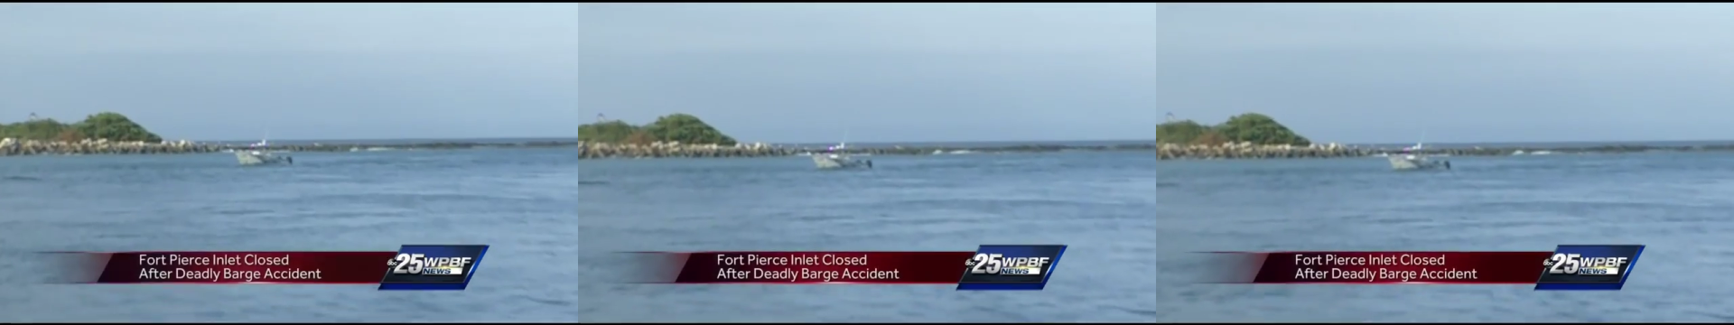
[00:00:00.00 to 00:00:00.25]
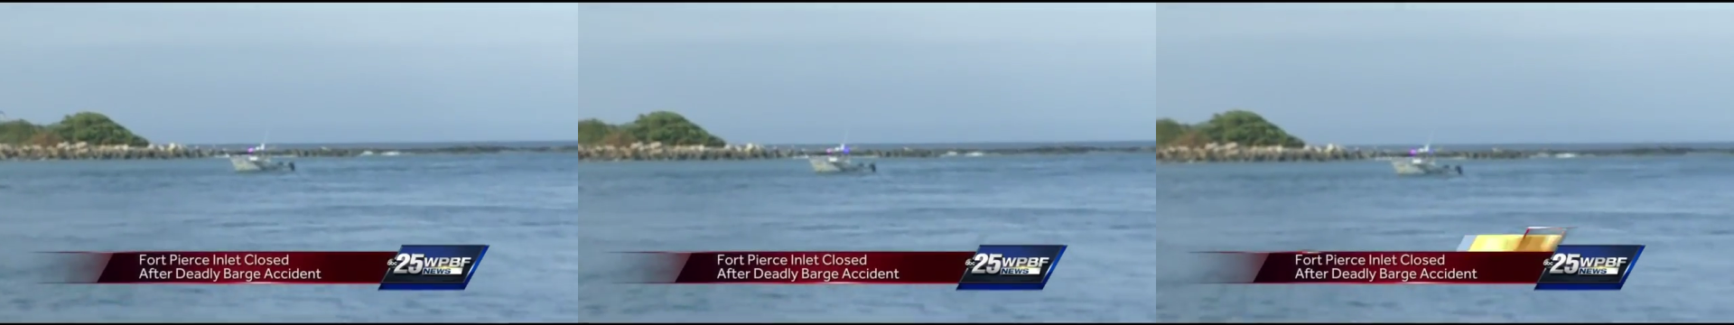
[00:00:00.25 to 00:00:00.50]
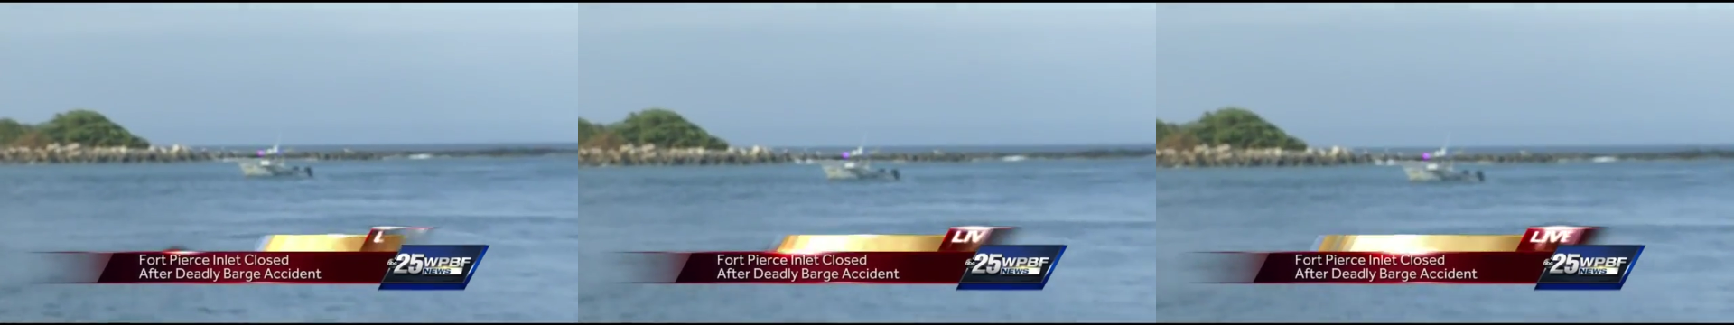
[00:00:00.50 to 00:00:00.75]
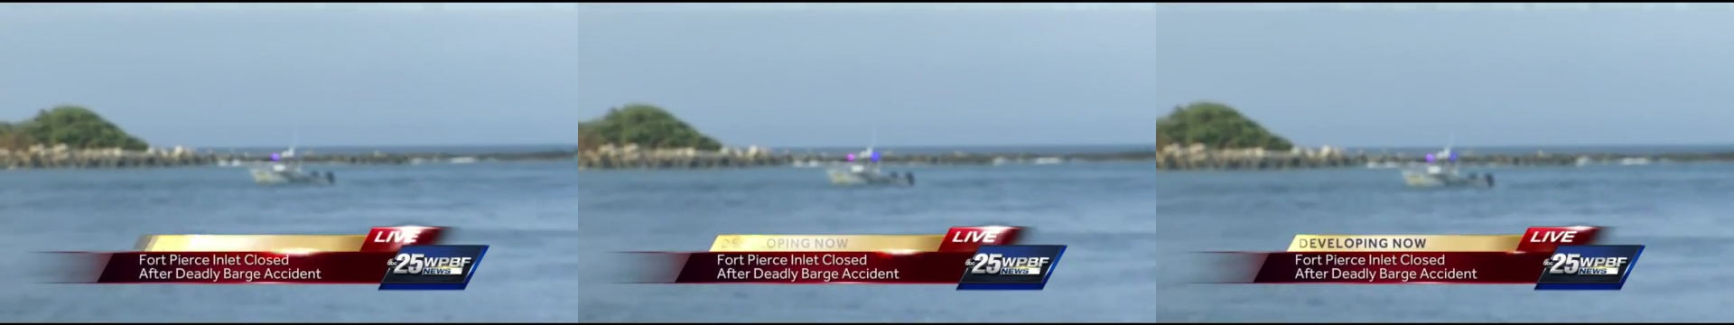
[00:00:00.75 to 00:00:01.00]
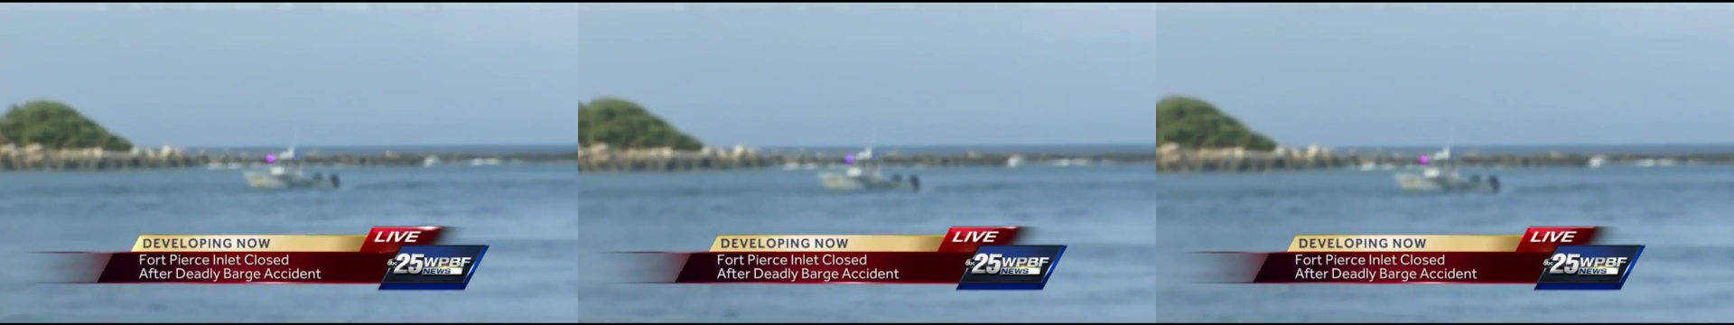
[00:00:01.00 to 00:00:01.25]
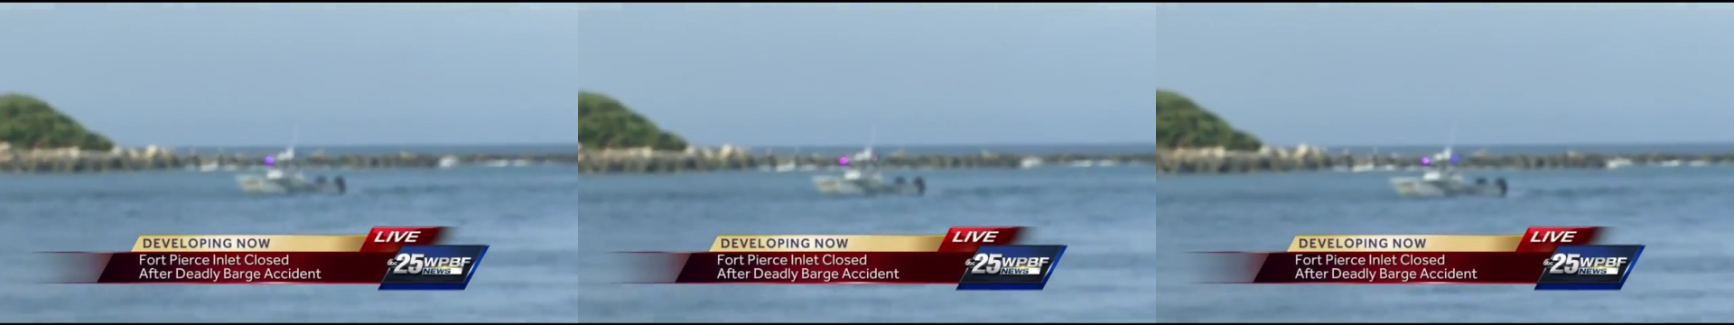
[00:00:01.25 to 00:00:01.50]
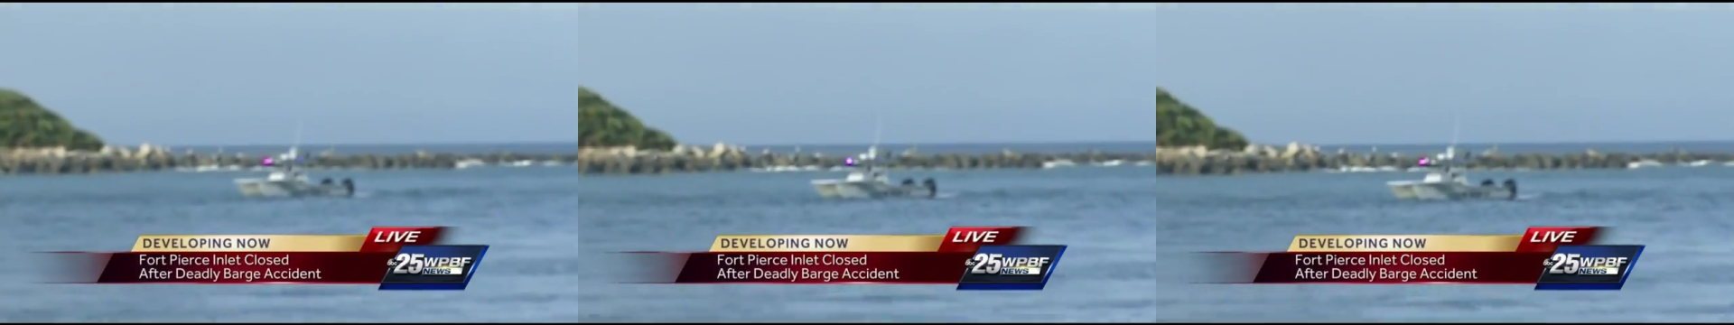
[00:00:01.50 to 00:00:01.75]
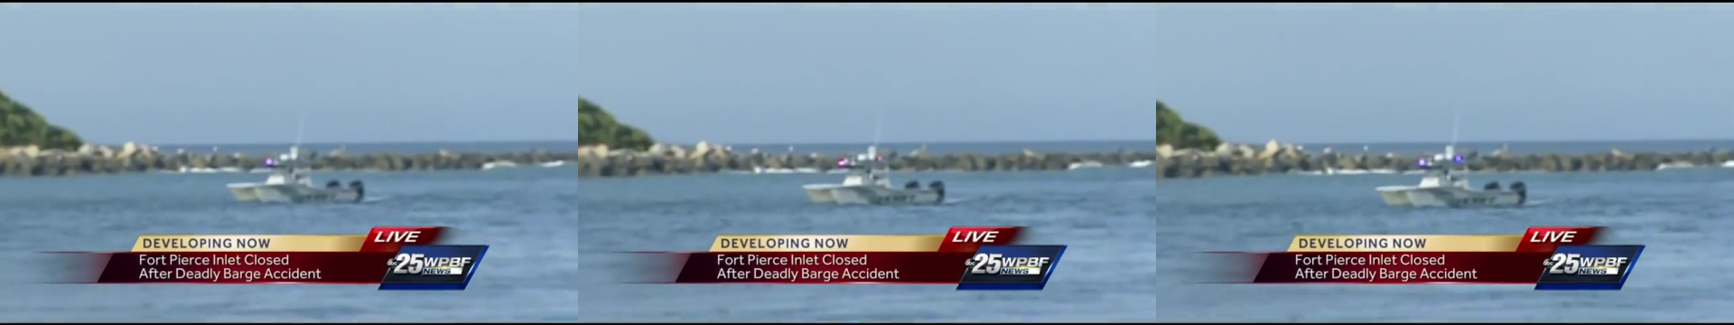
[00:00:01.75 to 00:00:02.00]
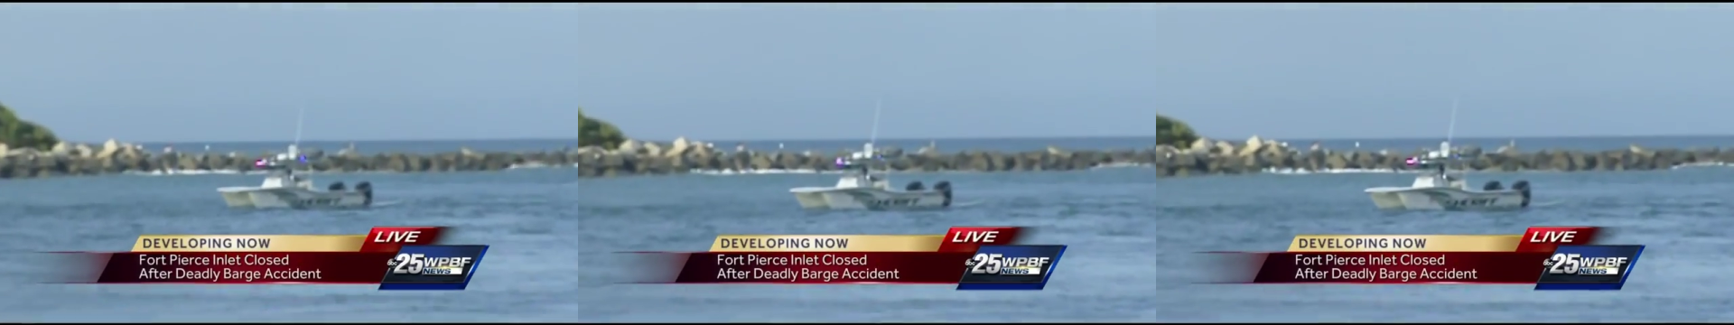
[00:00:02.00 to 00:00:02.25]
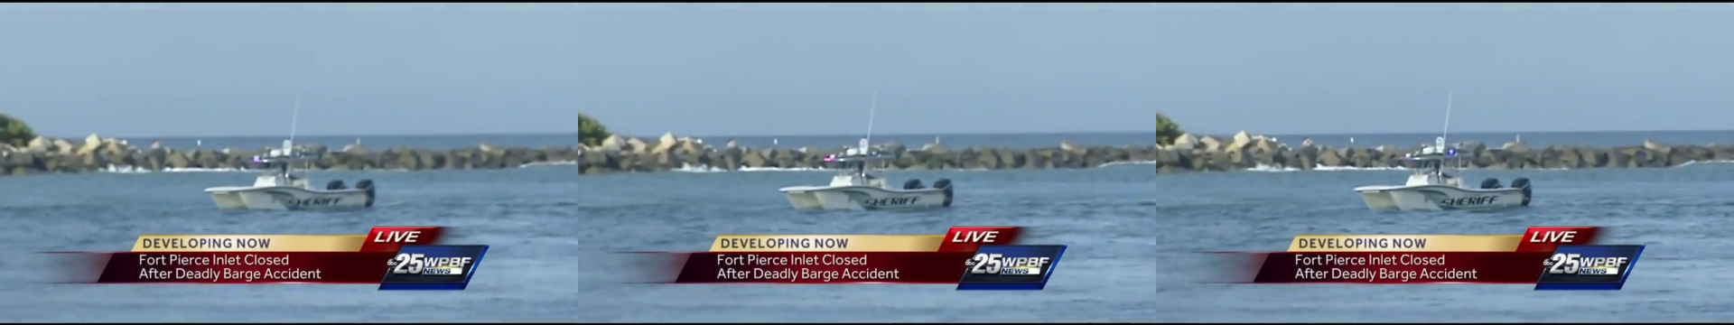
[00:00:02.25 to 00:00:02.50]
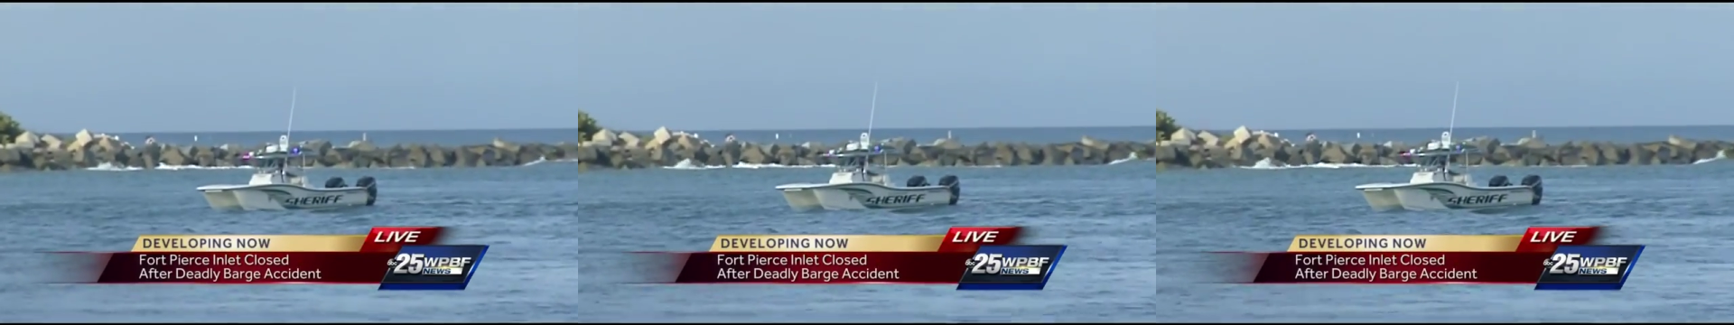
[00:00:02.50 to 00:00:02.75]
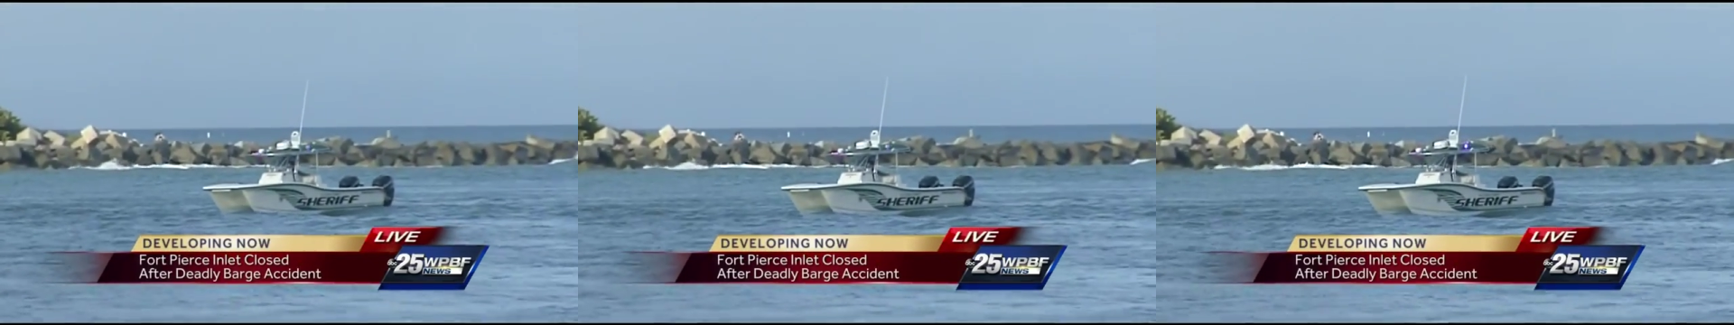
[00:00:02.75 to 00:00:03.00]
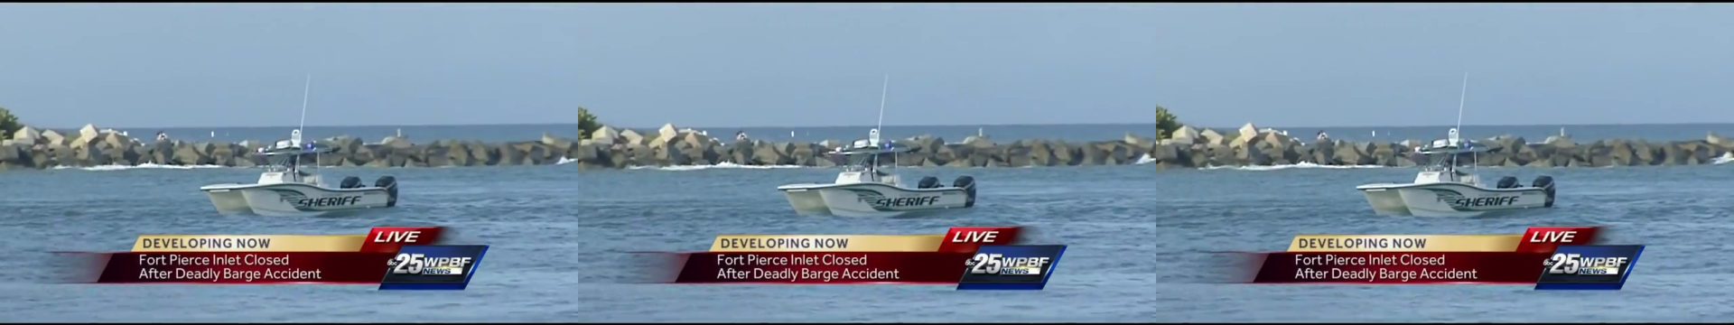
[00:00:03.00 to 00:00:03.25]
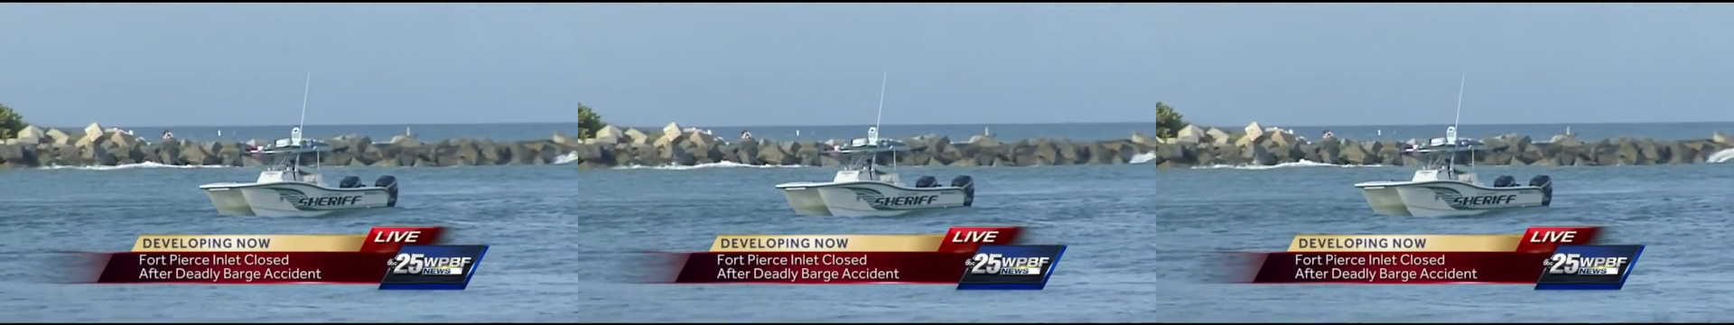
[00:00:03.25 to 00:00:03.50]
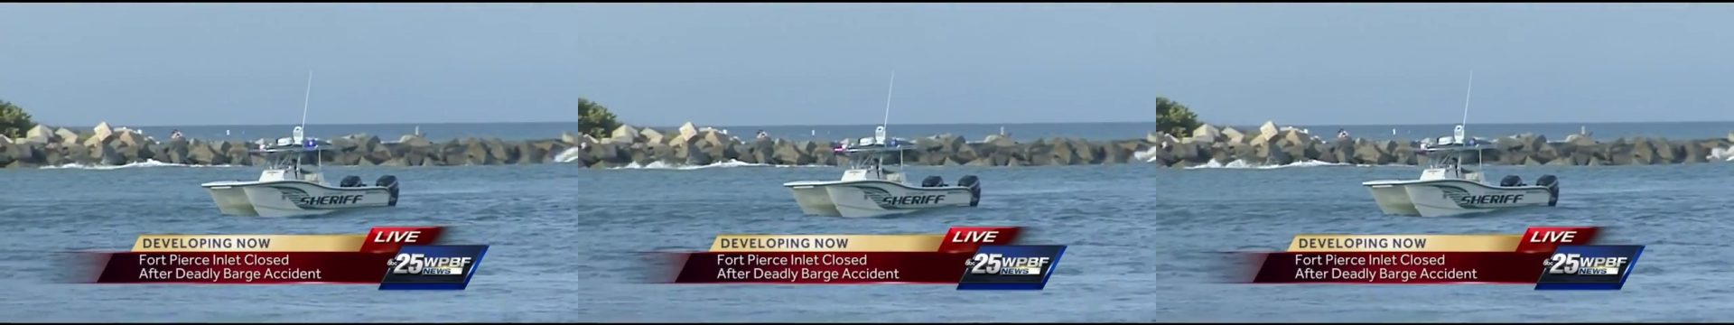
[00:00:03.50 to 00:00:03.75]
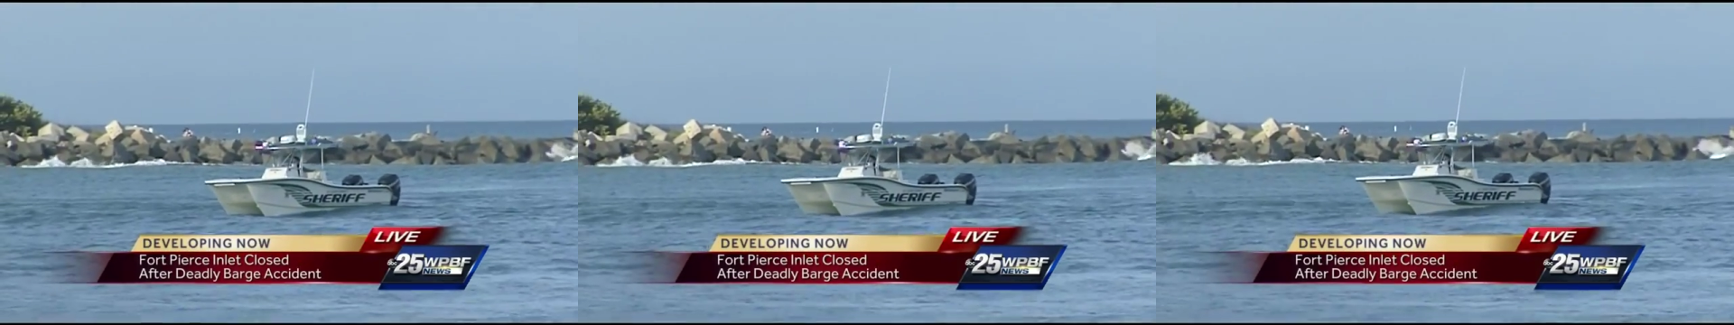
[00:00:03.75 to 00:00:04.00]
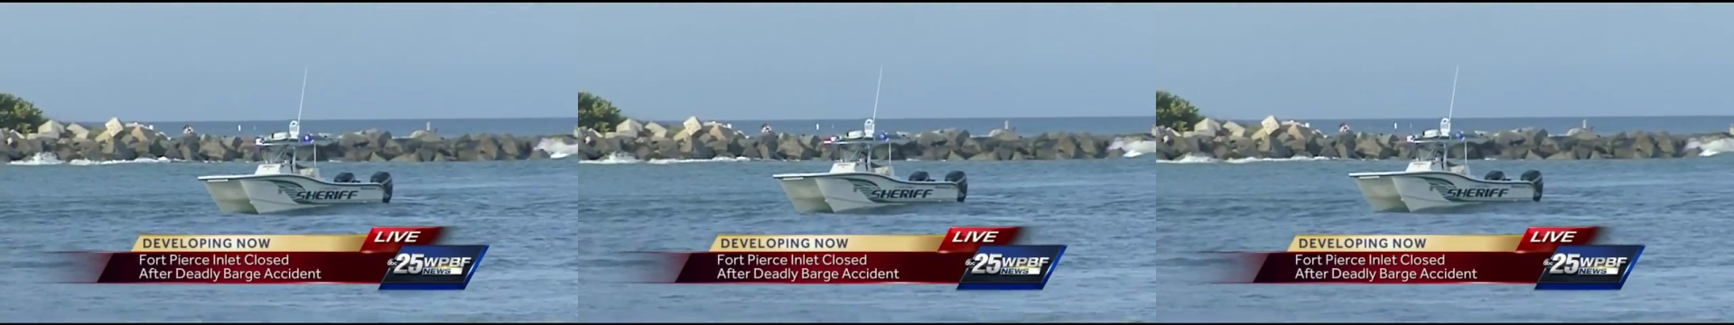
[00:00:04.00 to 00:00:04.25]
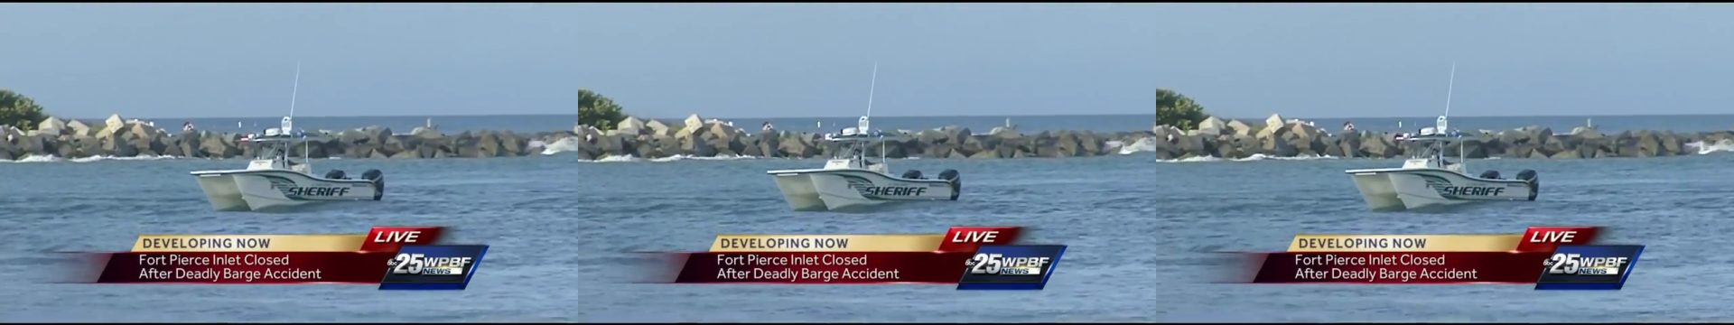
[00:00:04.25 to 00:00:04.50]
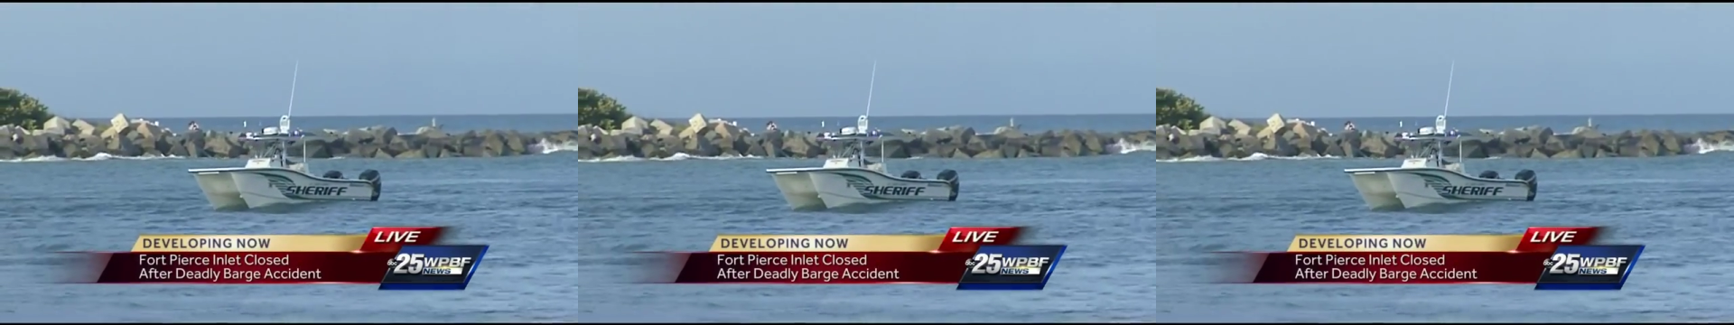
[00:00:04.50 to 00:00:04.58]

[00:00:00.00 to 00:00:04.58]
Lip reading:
[unreadable: no face in view]